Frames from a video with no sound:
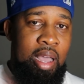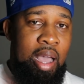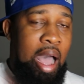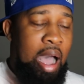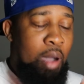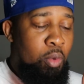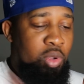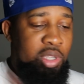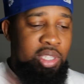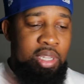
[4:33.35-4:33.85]

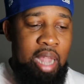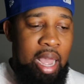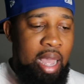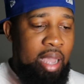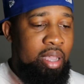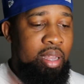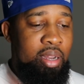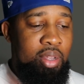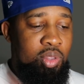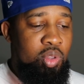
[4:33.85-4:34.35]
I was
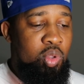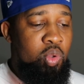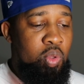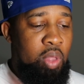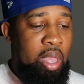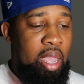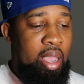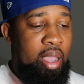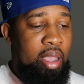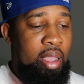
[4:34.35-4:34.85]
not gonna do
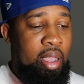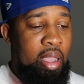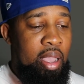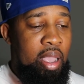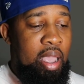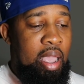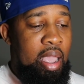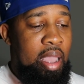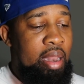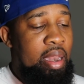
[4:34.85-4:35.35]
that.
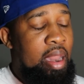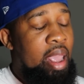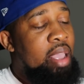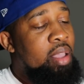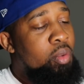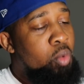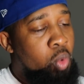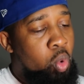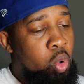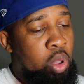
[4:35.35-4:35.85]
And
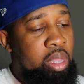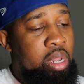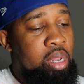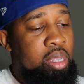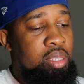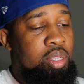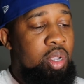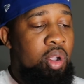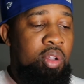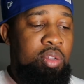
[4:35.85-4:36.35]
they
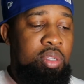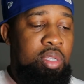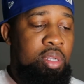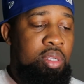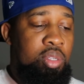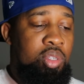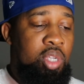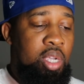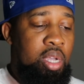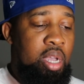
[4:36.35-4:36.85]
quickly turned to
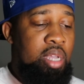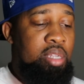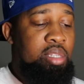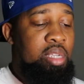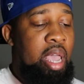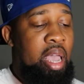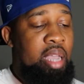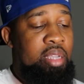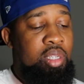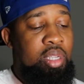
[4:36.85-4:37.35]
the judge,
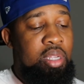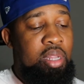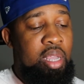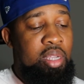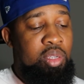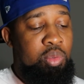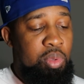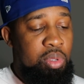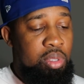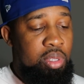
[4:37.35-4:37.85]
asked could
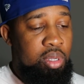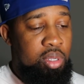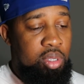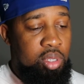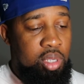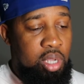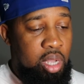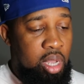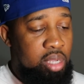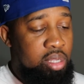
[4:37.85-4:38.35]
they speak to the
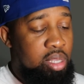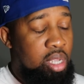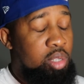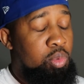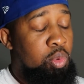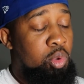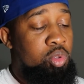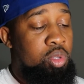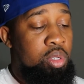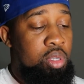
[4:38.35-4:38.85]
judge. They
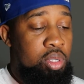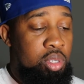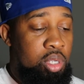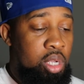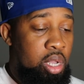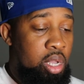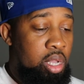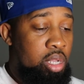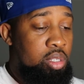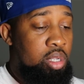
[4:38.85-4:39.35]
spoke to the
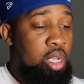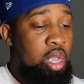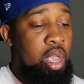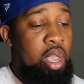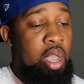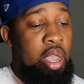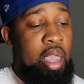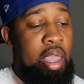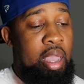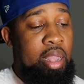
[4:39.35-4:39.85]
judge,
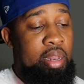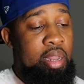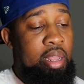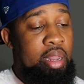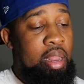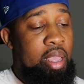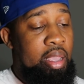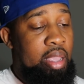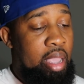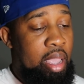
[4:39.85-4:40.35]
and
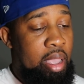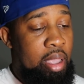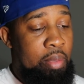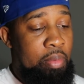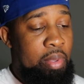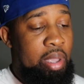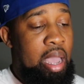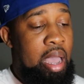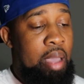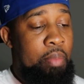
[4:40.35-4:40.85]
then they
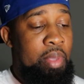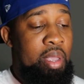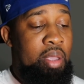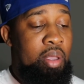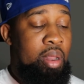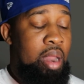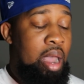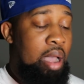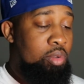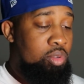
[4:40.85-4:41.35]
came and got me,
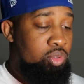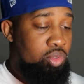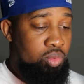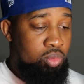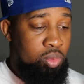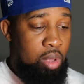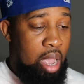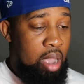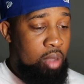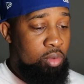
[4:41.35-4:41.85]
and I was
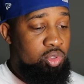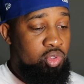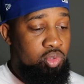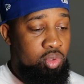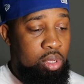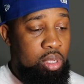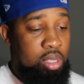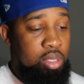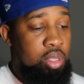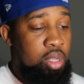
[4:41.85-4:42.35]
I was
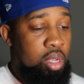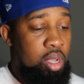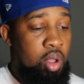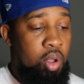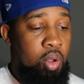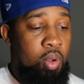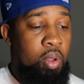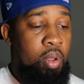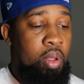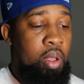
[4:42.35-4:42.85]
released to
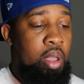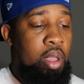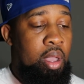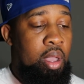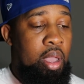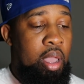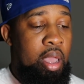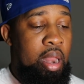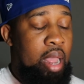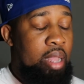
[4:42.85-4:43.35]
go.
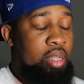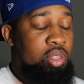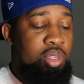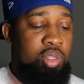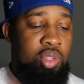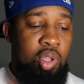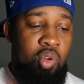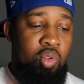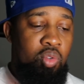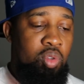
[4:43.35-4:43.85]
And I
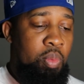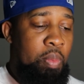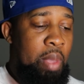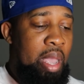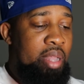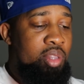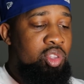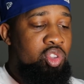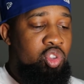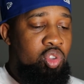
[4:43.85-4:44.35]
just told him,
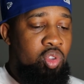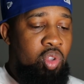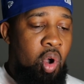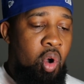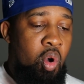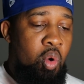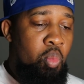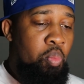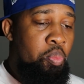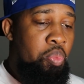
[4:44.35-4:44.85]
man,
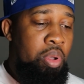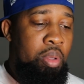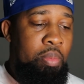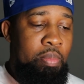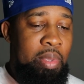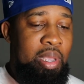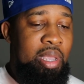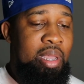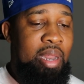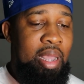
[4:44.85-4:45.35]
don't
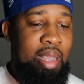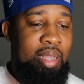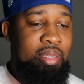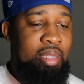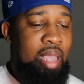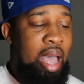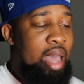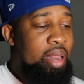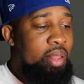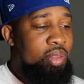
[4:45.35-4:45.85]
put me in that.
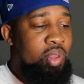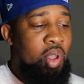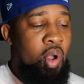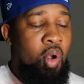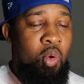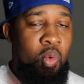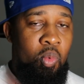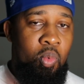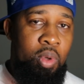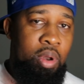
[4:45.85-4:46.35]
I
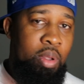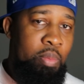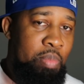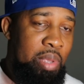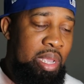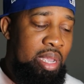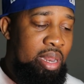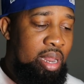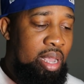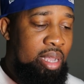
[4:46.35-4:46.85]
don't want to
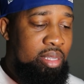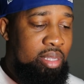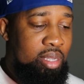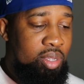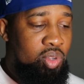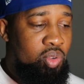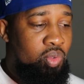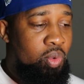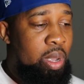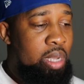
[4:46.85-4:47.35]
be in that
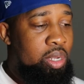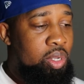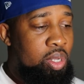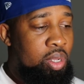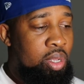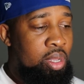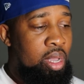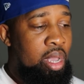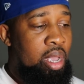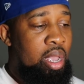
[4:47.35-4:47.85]

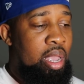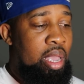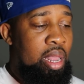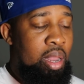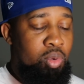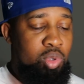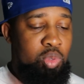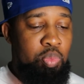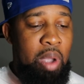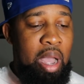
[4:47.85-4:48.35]
situation. And
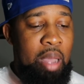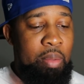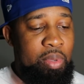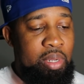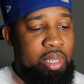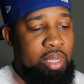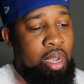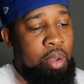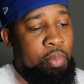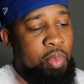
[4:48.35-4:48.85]
it was
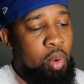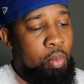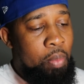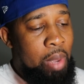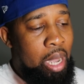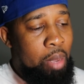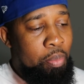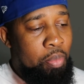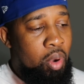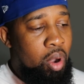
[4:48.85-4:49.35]
probably dumb on
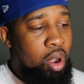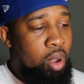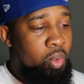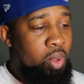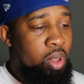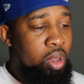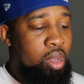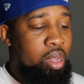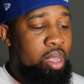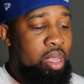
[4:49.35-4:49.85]
my part
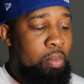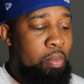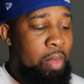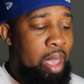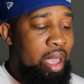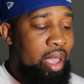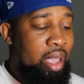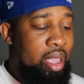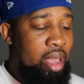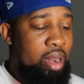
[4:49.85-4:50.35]
when looking
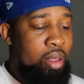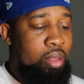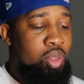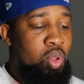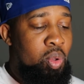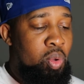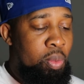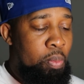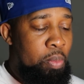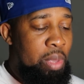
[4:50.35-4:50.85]
back at it,
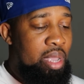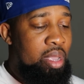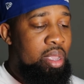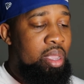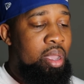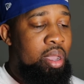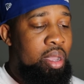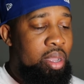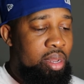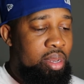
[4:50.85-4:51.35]
doing, being
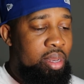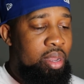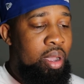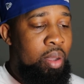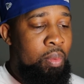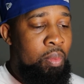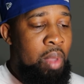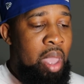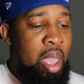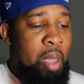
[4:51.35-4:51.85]
young and
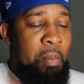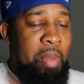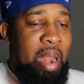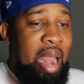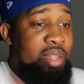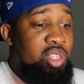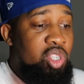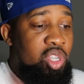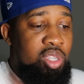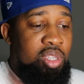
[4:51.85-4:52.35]
dumb. But
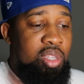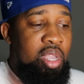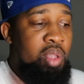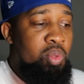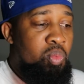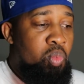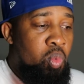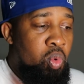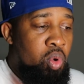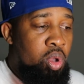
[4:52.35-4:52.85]
I just
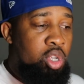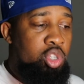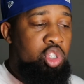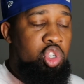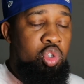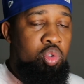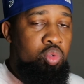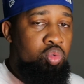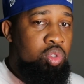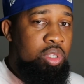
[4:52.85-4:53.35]
didn't want to
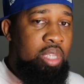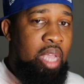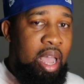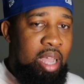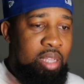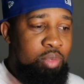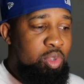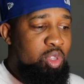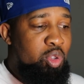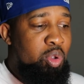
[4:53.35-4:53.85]
choose
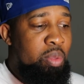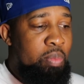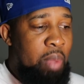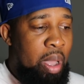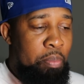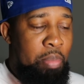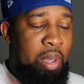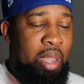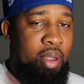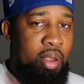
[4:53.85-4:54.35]
sides between
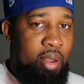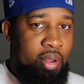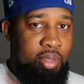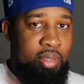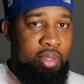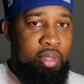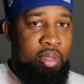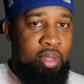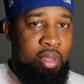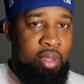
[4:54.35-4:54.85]
my
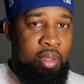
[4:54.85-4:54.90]
parents.